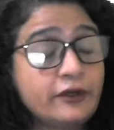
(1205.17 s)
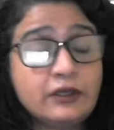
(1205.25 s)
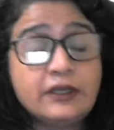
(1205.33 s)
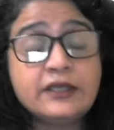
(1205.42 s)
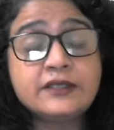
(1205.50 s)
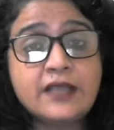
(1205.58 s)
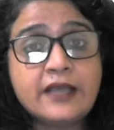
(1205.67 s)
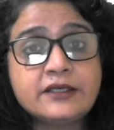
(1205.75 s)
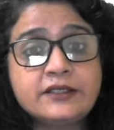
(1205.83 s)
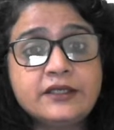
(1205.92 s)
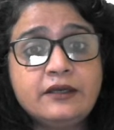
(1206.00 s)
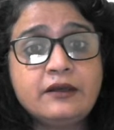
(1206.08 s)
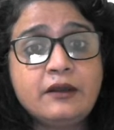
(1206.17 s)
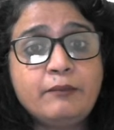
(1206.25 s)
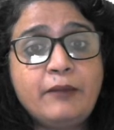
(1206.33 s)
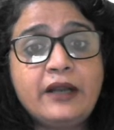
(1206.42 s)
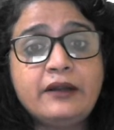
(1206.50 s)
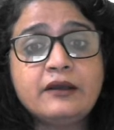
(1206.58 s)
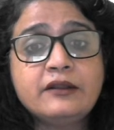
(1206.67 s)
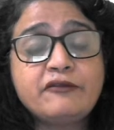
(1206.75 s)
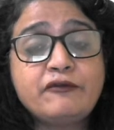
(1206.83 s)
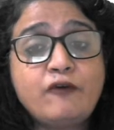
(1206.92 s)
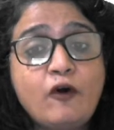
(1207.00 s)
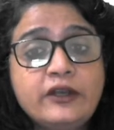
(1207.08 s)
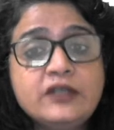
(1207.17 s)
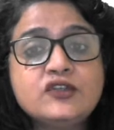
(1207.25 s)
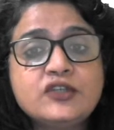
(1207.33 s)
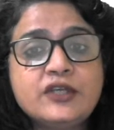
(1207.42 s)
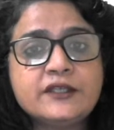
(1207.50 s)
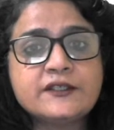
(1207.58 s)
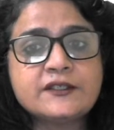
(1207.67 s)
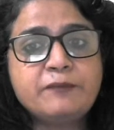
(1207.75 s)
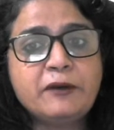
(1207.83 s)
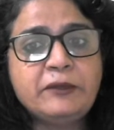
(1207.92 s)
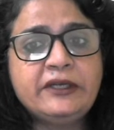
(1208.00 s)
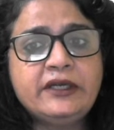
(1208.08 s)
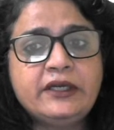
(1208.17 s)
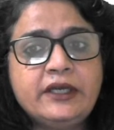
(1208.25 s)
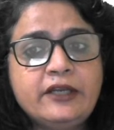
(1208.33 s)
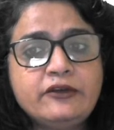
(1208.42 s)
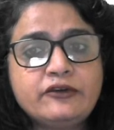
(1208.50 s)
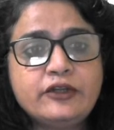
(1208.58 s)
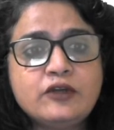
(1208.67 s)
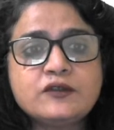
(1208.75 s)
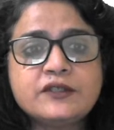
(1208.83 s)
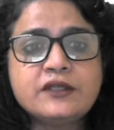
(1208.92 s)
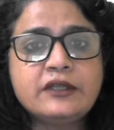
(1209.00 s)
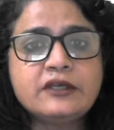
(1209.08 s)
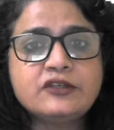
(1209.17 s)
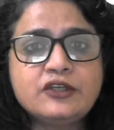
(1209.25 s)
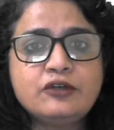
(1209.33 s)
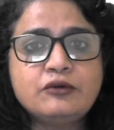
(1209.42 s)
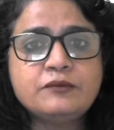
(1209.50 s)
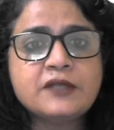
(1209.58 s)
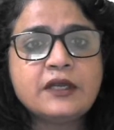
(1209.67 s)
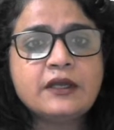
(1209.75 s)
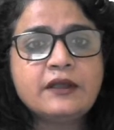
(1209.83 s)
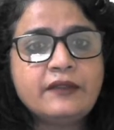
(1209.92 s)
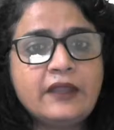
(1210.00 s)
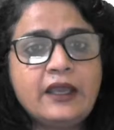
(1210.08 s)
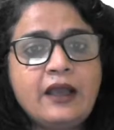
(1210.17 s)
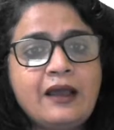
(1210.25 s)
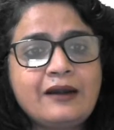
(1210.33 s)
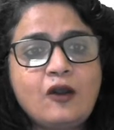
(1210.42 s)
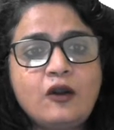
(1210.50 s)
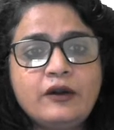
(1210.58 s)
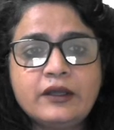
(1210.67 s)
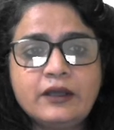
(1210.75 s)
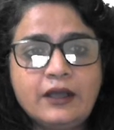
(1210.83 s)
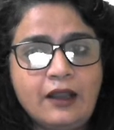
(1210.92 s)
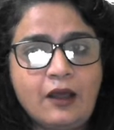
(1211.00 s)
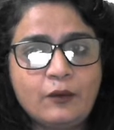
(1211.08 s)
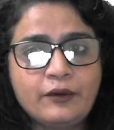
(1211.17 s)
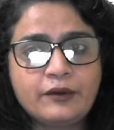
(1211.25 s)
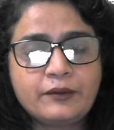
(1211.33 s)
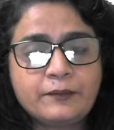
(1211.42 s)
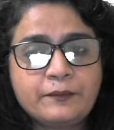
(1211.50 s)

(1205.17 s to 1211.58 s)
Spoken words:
is edited, but the foreign genes permanently introduced in their genome, they are not allowed.